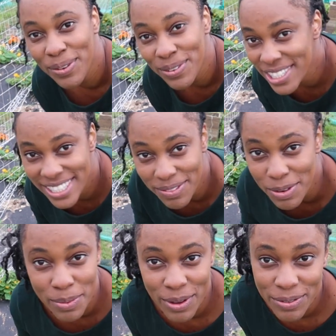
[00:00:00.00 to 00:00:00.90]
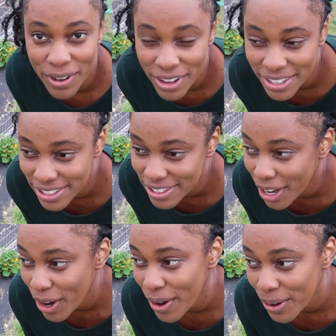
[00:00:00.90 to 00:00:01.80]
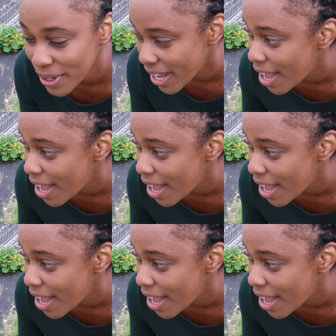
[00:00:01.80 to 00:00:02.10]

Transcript: We just have to move on. So